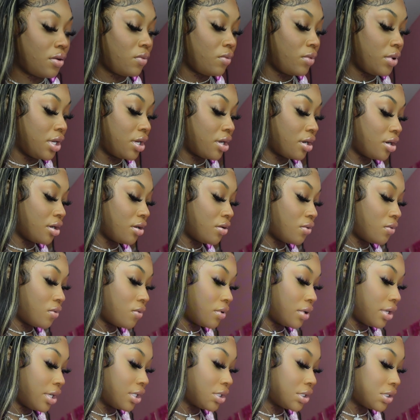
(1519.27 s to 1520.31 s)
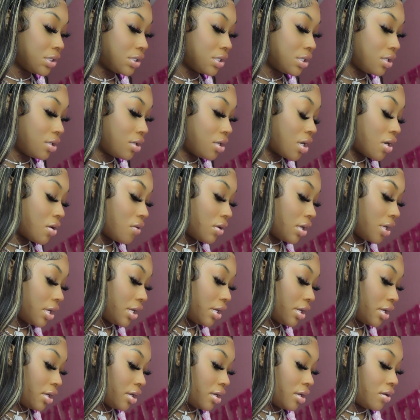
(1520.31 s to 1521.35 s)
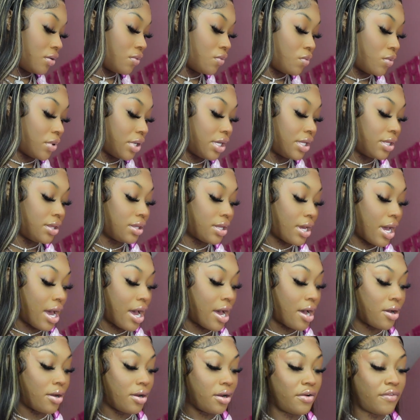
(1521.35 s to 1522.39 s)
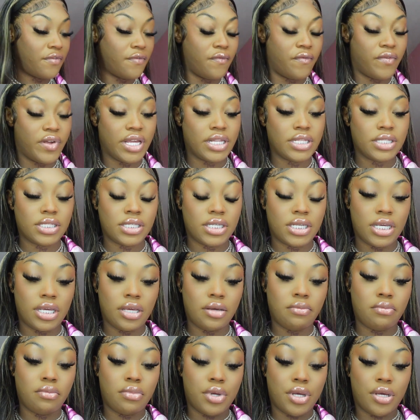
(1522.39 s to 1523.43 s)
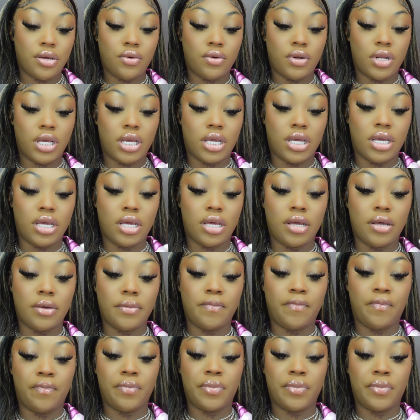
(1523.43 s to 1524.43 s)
we are going to go in with our Fenty Beauty,